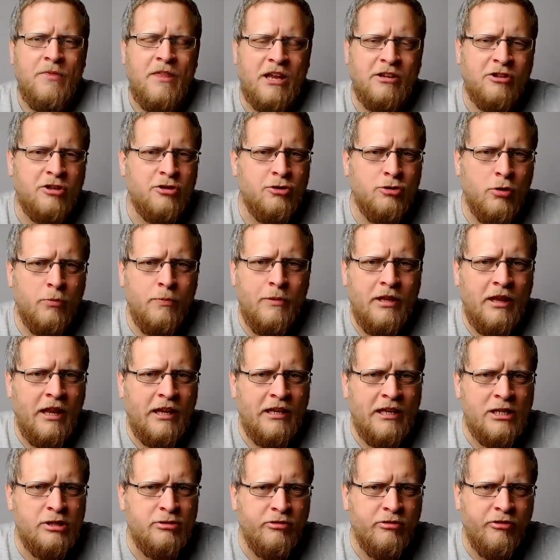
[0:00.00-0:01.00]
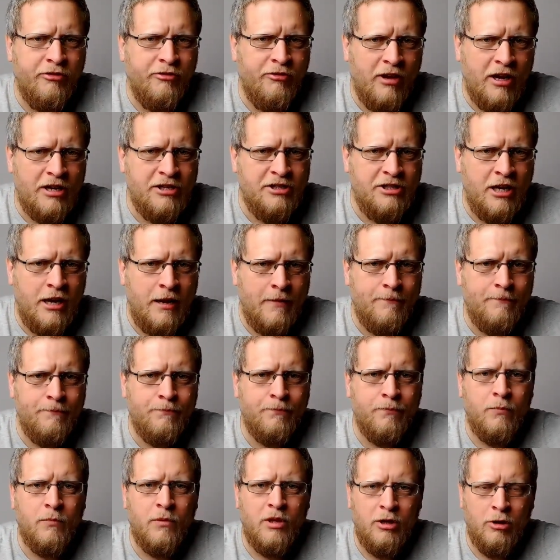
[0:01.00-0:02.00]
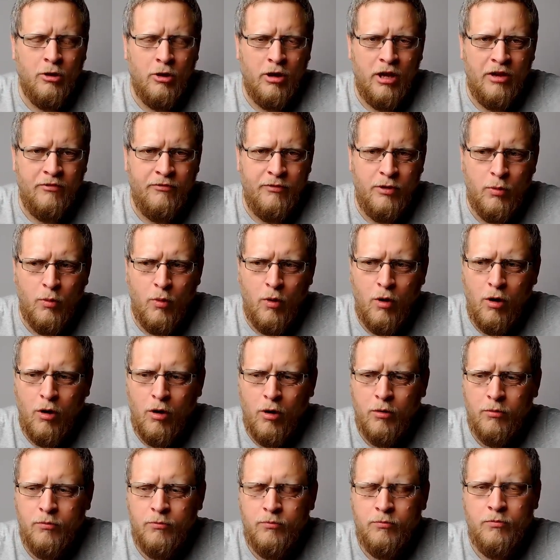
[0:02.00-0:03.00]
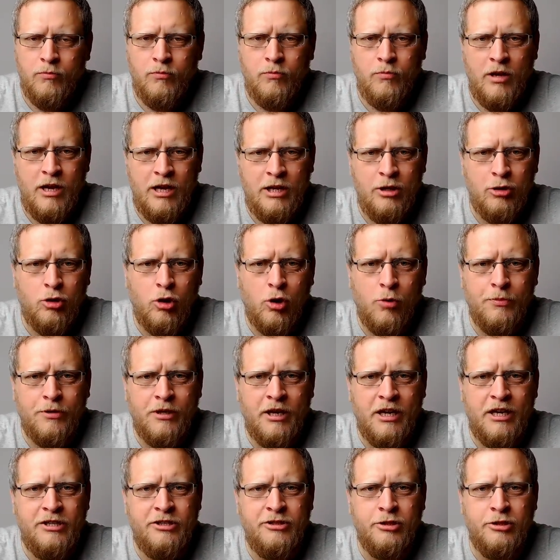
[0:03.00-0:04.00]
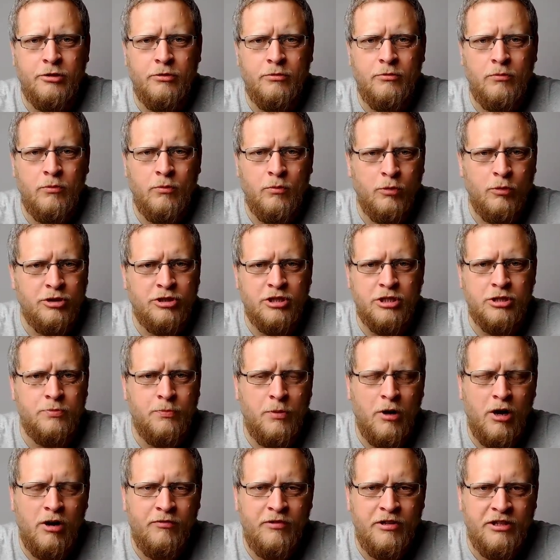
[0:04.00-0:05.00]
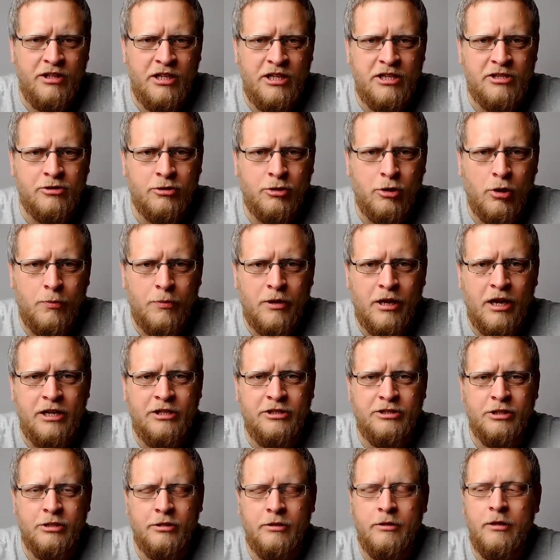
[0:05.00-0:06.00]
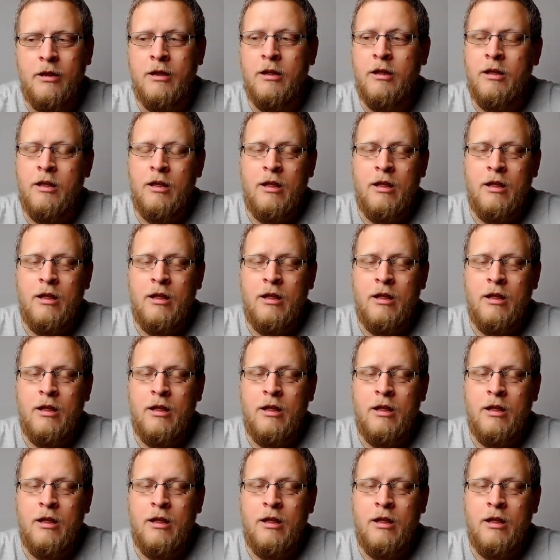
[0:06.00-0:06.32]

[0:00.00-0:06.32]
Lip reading: that does not mean they need to have fled yet. You know, if you are in accommodation, which is perfectly decent accommodation,